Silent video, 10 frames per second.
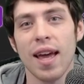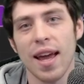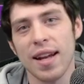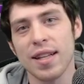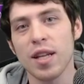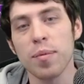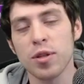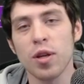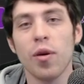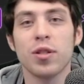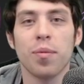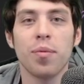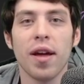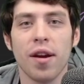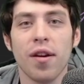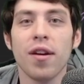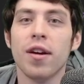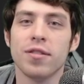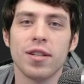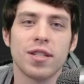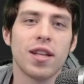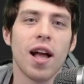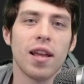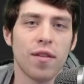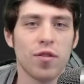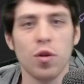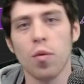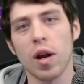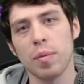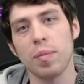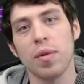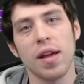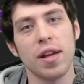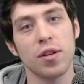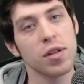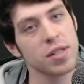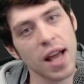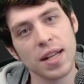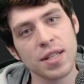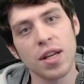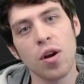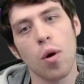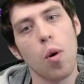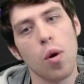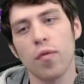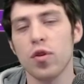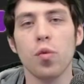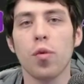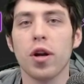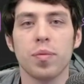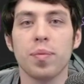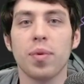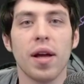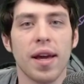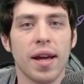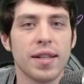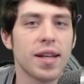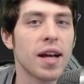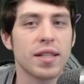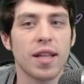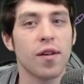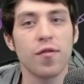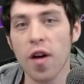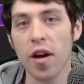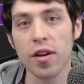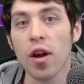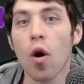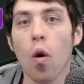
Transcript: And it's up to you as a player to decide if you want to be playing good decks, or if you want to be playing decks that are fun,